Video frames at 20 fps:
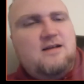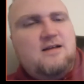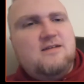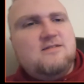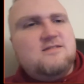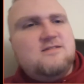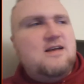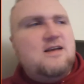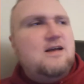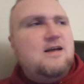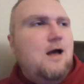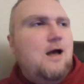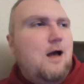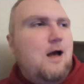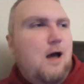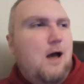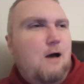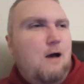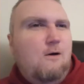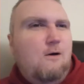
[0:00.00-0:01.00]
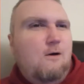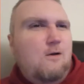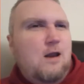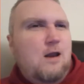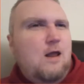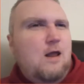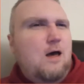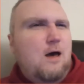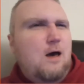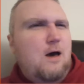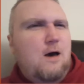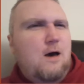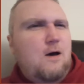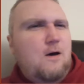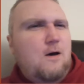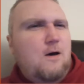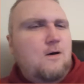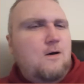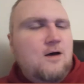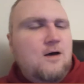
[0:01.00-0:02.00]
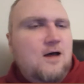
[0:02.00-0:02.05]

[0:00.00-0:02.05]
he's like oh no